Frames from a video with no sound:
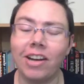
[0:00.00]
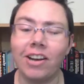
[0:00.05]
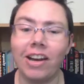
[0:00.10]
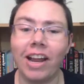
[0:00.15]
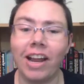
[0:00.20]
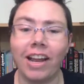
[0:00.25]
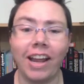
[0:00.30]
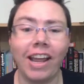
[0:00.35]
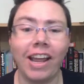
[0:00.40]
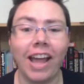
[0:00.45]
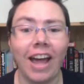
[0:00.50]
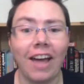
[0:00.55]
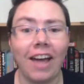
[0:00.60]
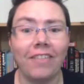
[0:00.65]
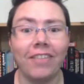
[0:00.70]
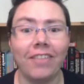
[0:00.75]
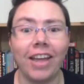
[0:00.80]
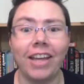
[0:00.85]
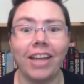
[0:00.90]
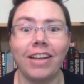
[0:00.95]
and I have
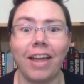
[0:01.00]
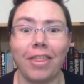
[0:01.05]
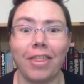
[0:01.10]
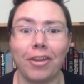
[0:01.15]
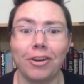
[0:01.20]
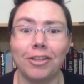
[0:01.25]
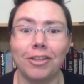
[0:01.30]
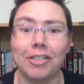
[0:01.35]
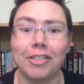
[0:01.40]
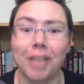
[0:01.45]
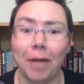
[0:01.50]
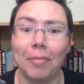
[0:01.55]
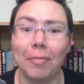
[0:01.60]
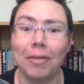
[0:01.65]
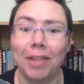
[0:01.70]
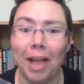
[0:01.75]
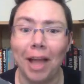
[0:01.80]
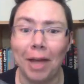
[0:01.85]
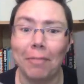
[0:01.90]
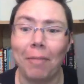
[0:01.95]
another double
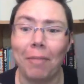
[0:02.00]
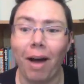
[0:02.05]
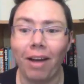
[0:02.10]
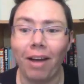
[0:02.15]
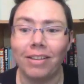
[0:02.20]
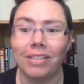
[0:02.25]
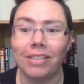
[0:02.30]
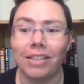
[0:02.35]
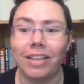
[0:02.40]
unboxing.